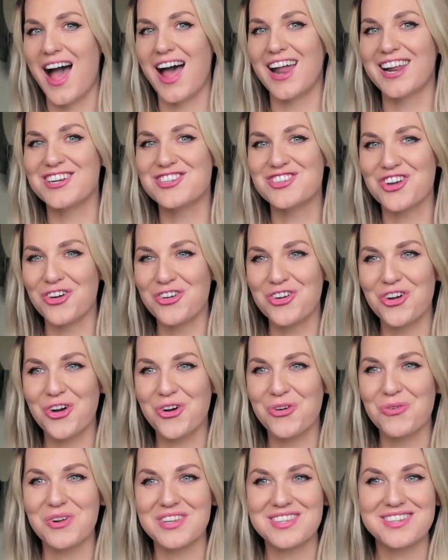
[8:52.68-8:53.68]
And I don't
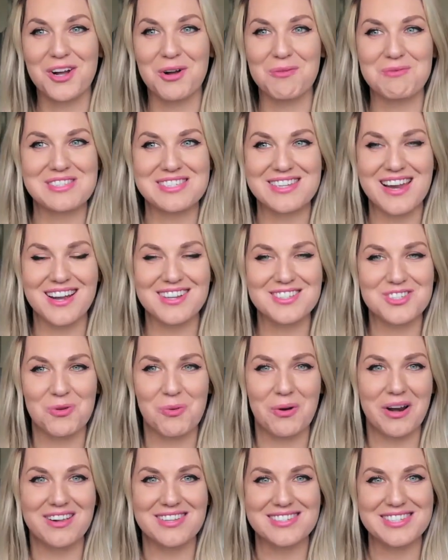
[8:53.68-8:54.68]
know what comes next or
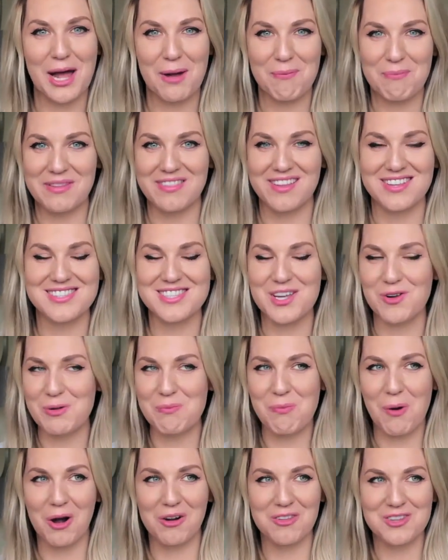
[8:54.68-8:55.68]
what else happened. That's the
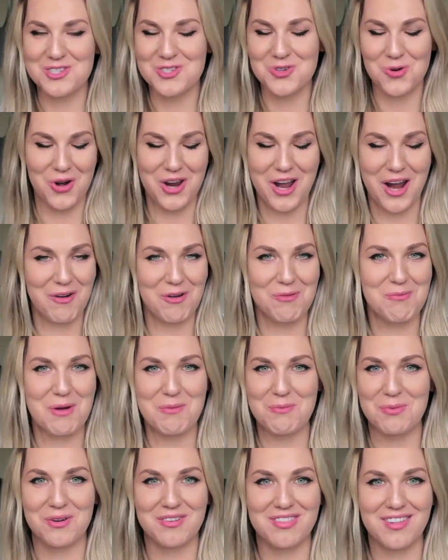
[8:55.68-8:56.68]
only part of the story I
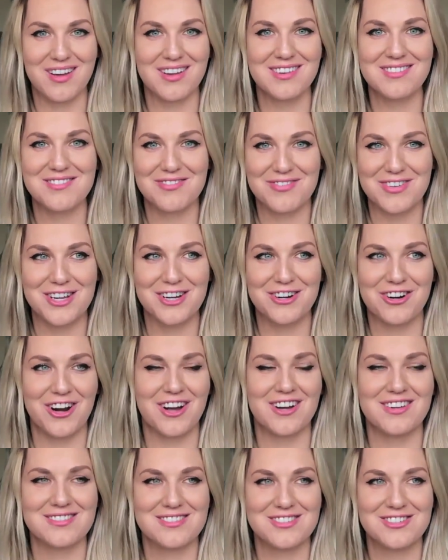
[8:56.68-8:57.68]
remember, that
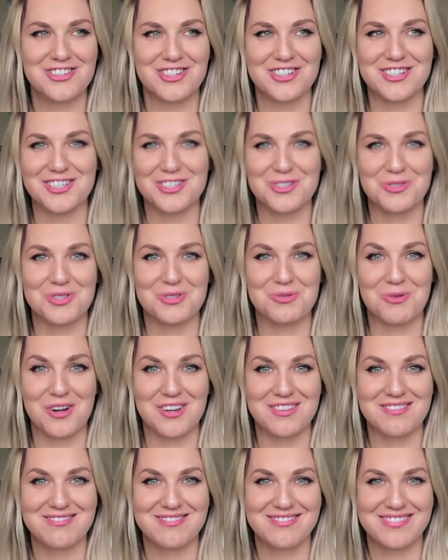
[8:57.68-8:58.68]
Fiacra turned into a
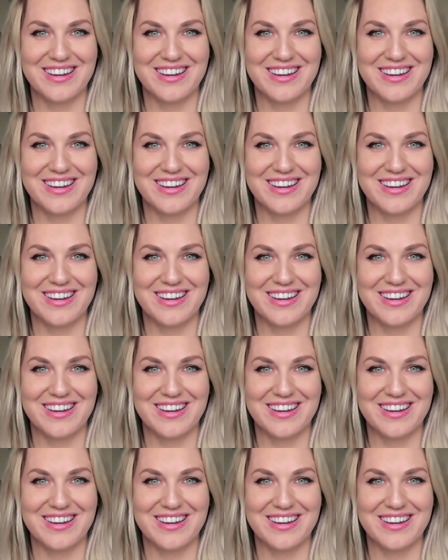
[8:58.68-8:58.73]
swan.